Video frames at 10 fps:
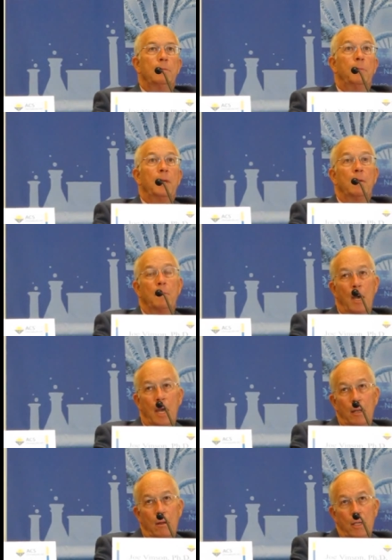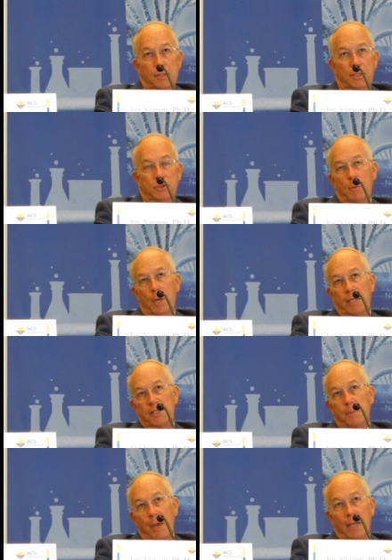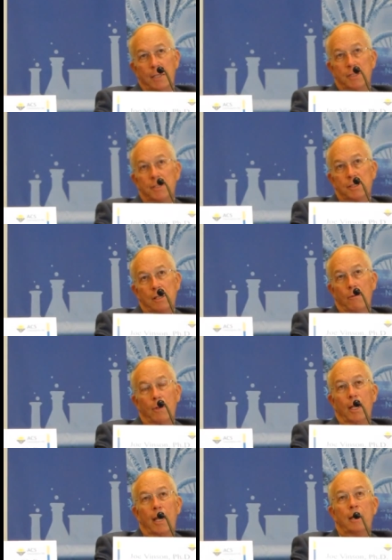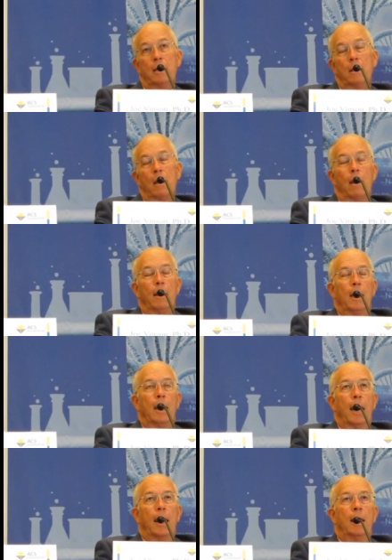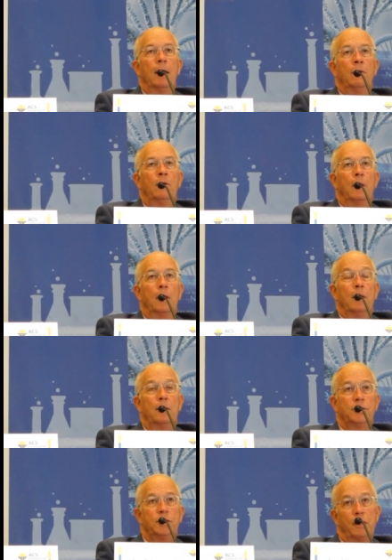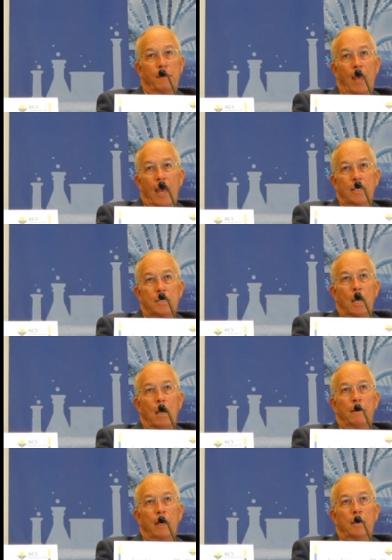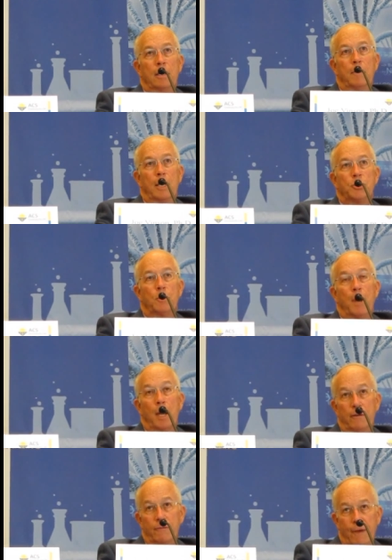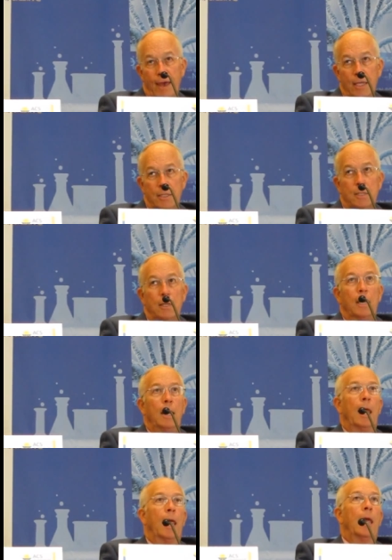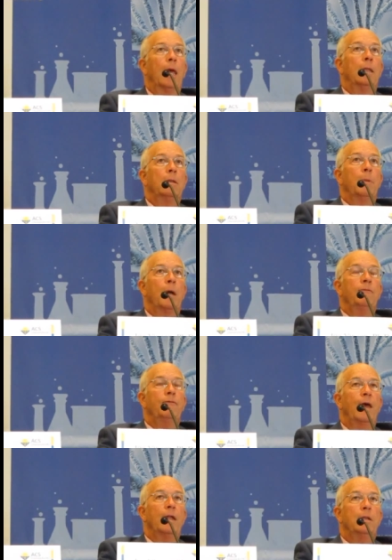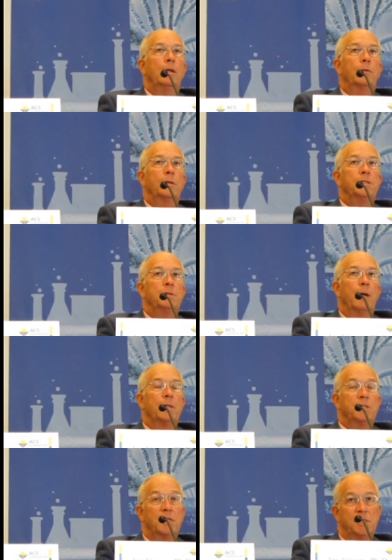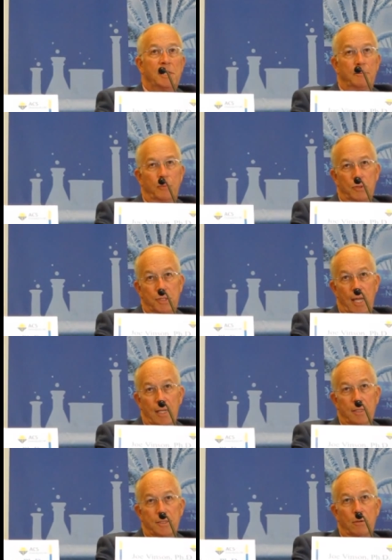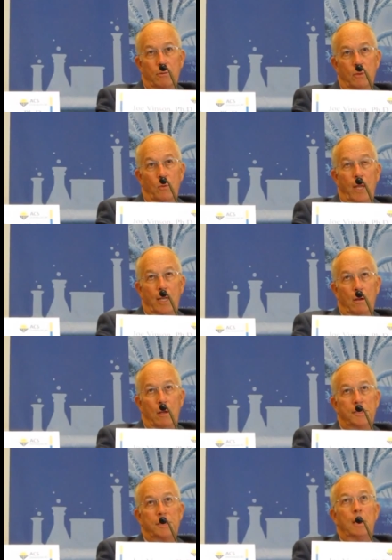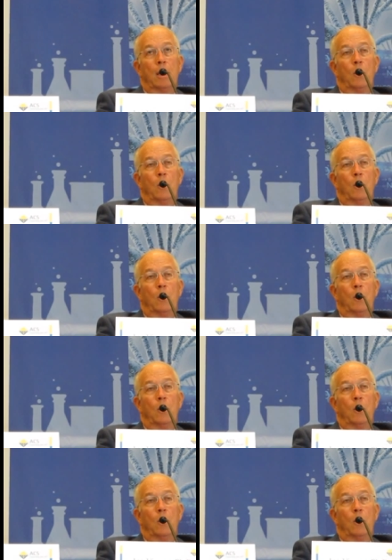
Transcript: BMI loss, as you might expect, since they're related. And in addition to that, uh, they did measure body fat, and the body fat decreased about 16%. So the weight loss